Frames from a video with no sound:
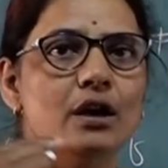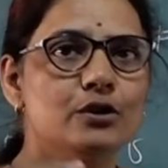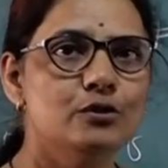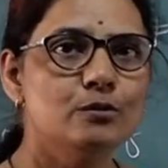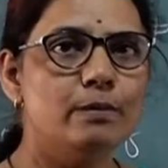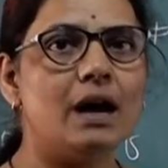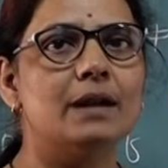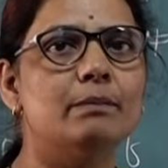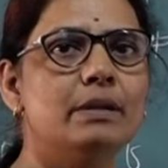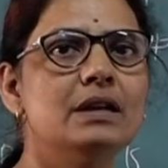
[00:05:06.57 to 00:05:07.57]
u bar
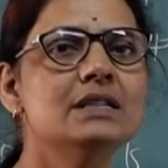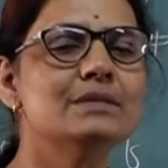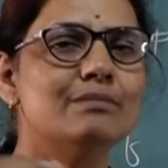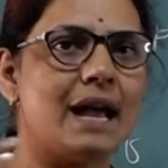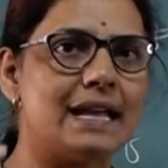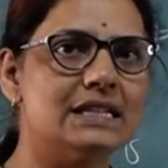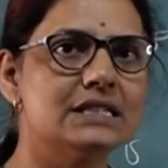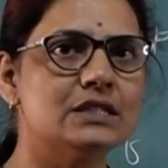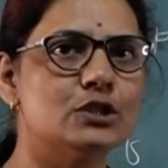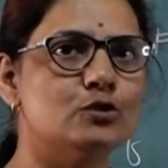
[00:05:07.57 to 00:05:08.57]
plus
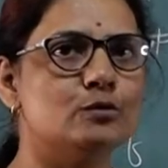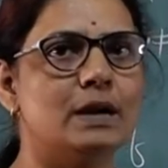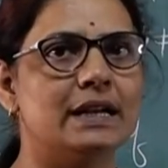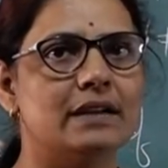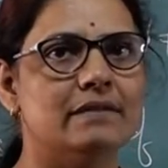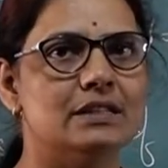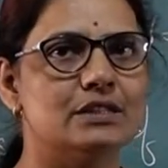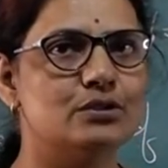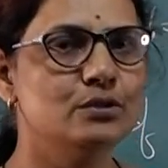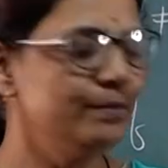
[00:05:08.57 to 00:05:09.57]
minus u bar equals
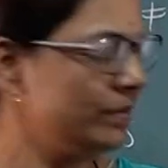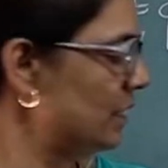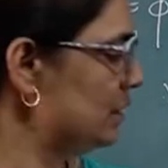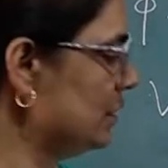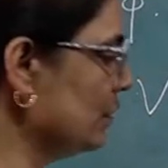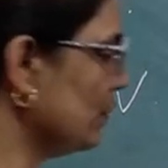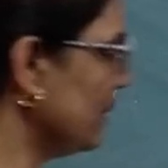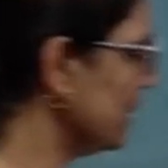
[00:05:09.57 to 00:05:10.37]
to 0 bar.